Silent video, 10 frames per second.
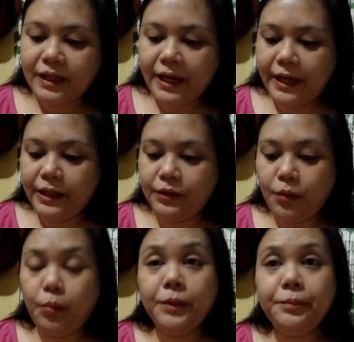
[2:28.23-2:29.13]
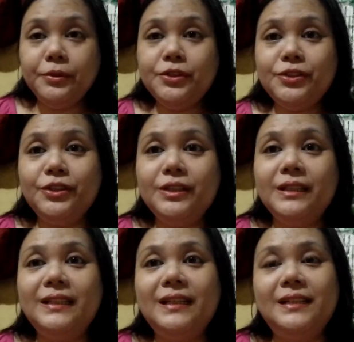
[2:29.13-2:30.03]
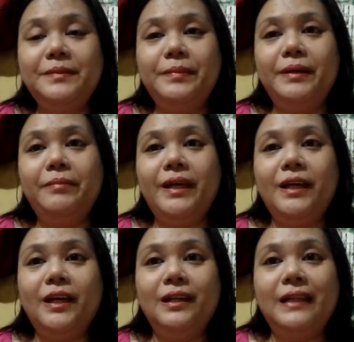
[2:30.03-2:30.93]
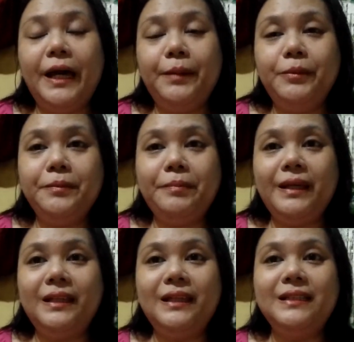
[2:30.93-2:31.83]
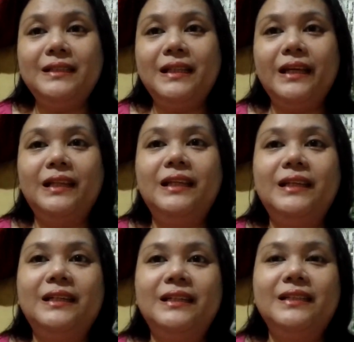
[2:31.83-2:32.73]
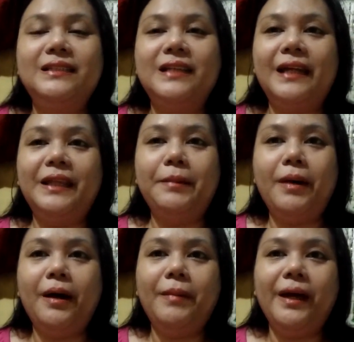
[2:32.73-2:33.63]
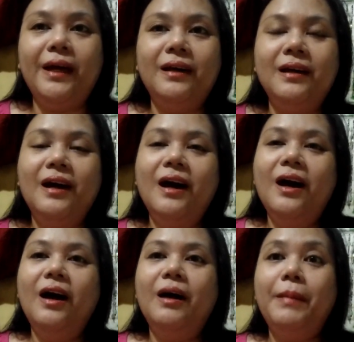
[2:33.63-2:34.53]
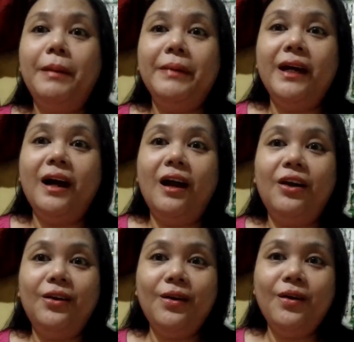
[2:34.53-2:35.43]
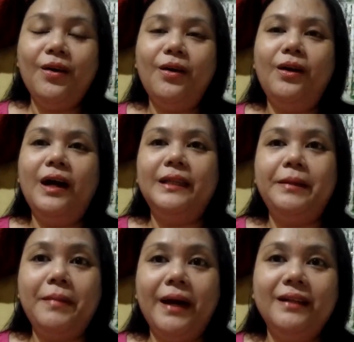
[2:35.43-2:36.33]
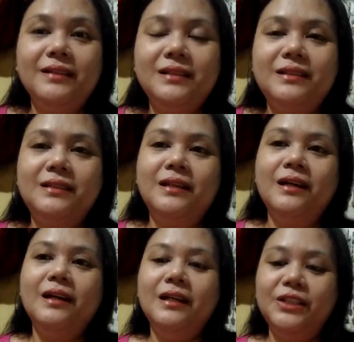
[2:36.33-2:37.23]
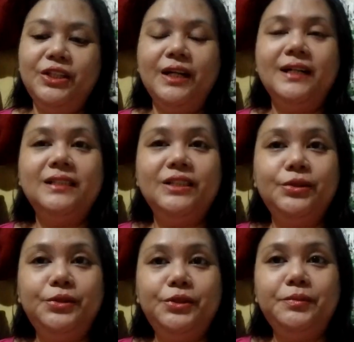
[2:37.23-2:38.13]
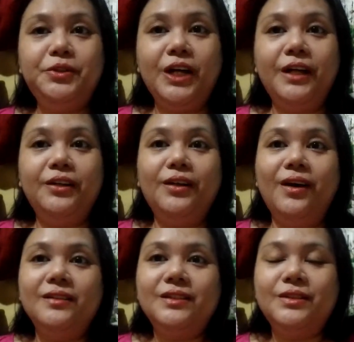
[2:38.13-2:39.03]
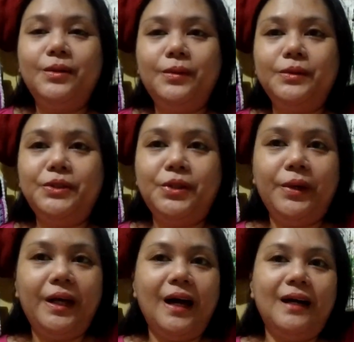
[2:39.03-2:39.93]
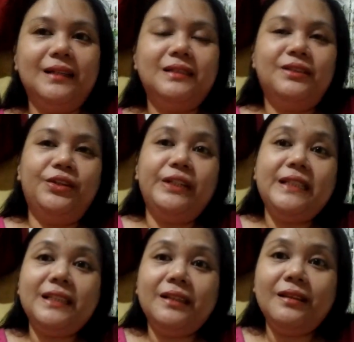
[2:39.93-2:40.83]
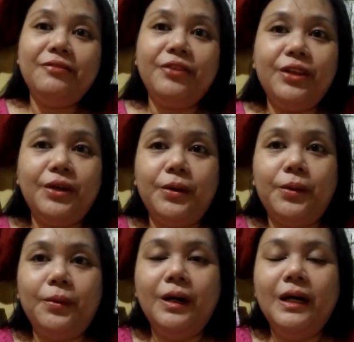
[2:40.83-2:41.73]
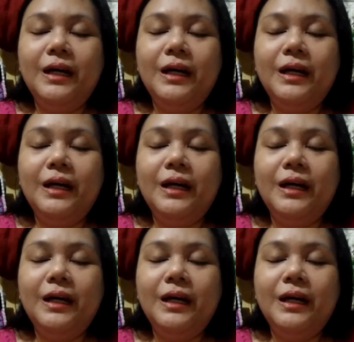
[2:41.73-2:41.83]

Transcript: And one person that has been making diamond paintings lately is Ate Mamay Caro or Ate Miles. She has a YouTube channel also showing us her recent video